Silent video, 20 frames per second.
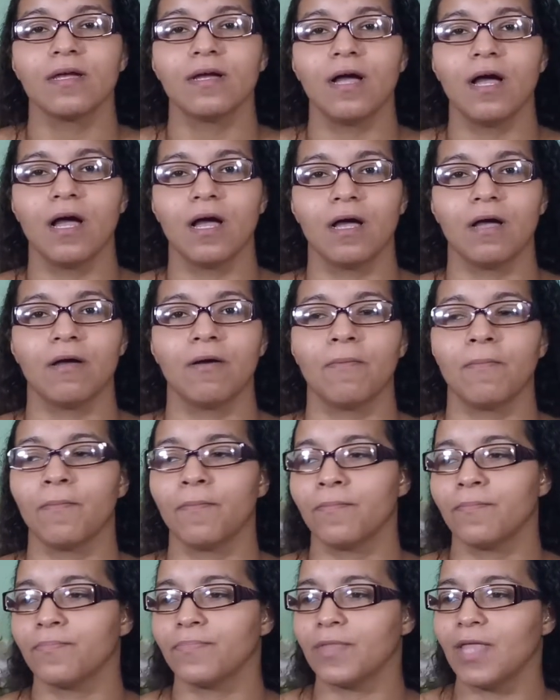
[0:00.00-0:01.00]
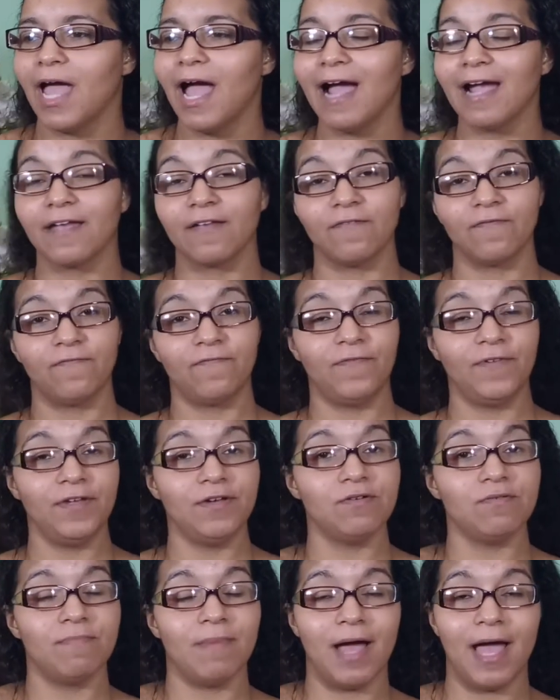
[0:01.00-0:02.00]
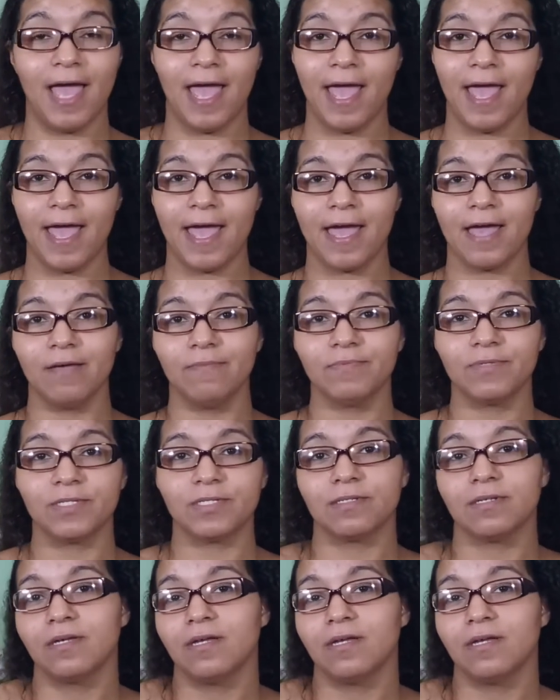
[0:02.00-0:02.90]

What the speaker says: I can feel my abs.